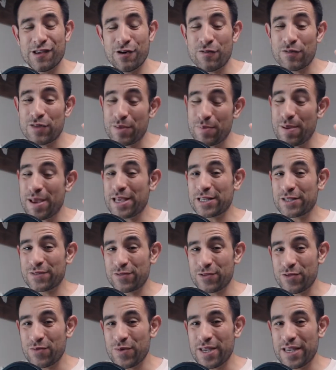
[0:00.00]
over the past
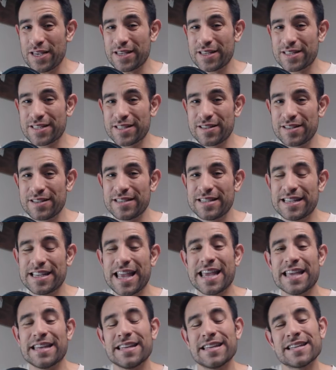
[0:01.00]
few weeks to
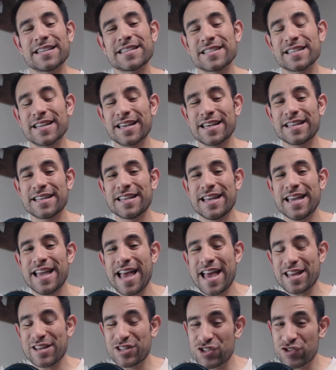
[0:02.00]
gain insight
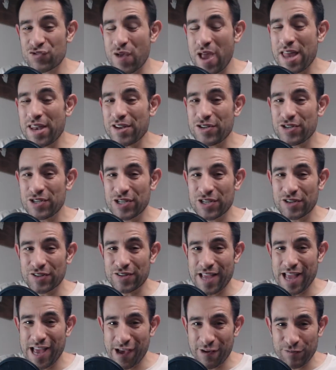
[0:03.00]
and strategy
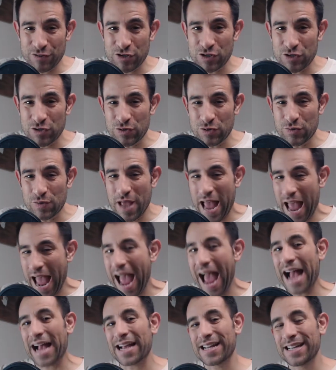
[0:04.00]
on how to
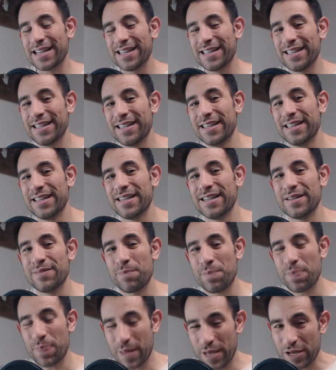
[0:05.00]
hack
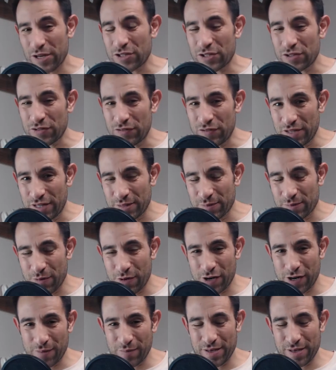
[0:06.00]
each of these
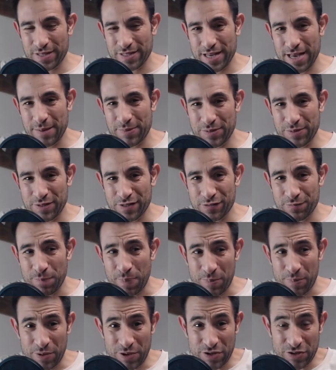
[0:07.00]
marketplace options.
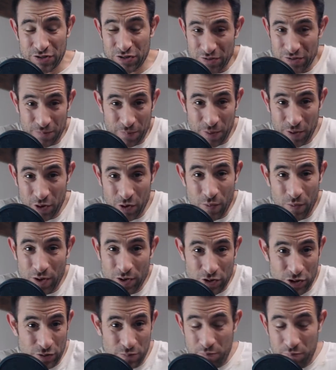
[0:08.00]
Because you don't
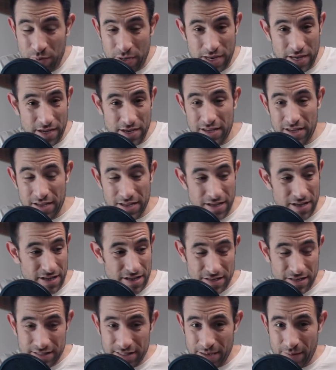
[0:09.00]
want to just be
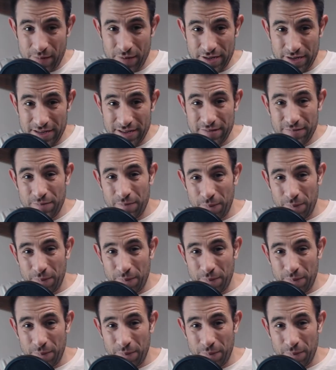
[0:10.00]
someone